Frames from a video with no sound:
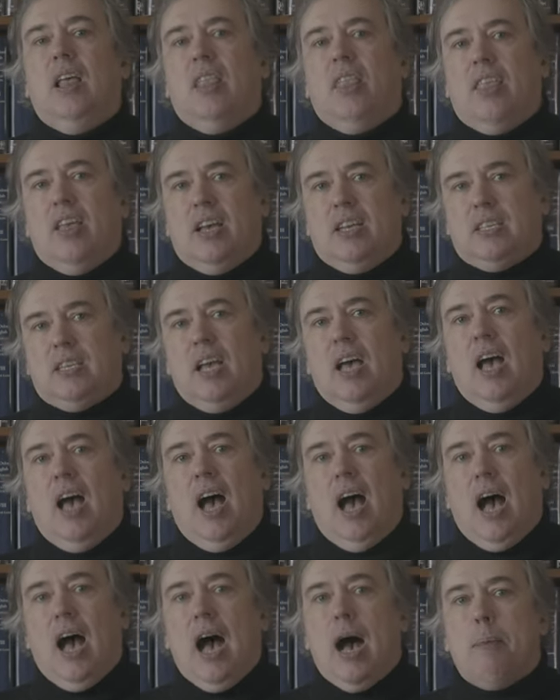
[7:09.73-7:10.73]
that
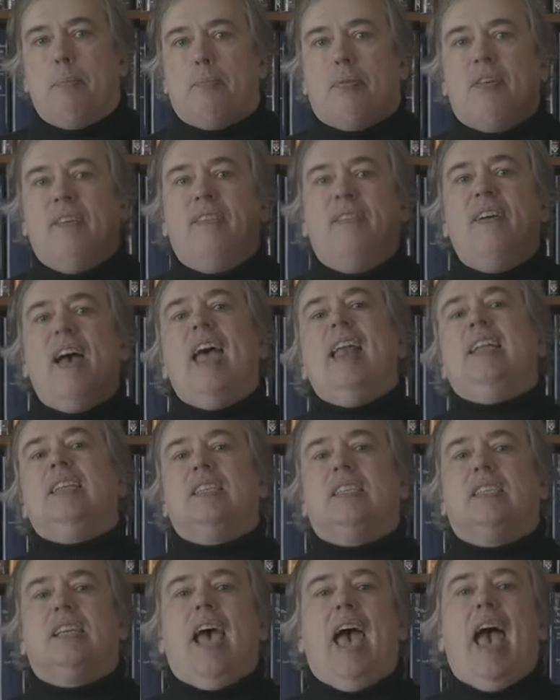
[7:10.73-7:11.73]
uh,
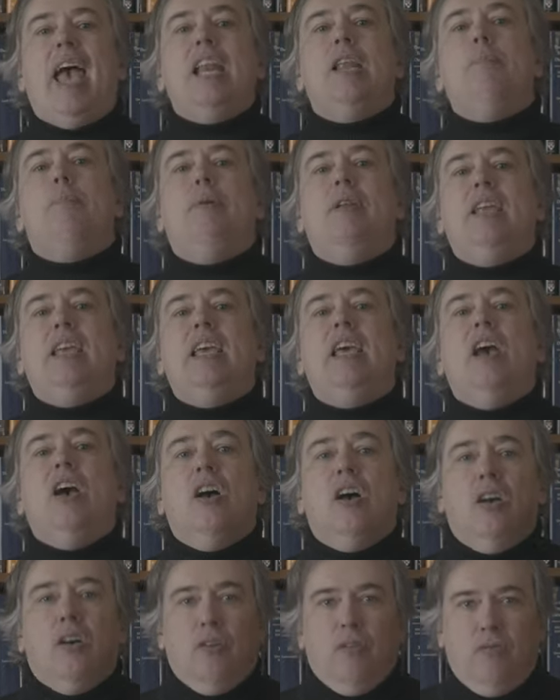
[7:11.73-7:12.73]
prevents anybody
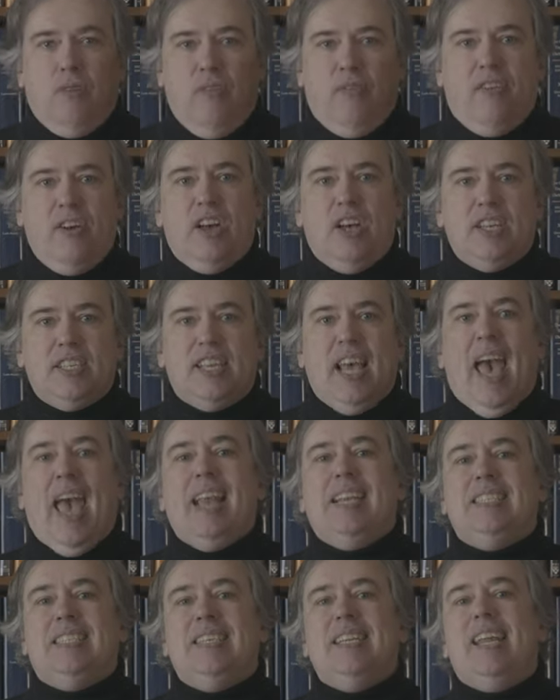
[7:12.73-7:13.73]
reverse
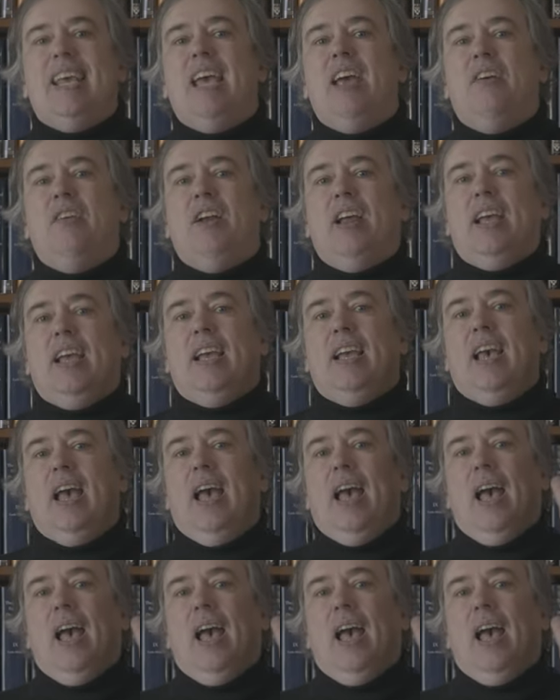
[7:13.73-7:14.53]
engineering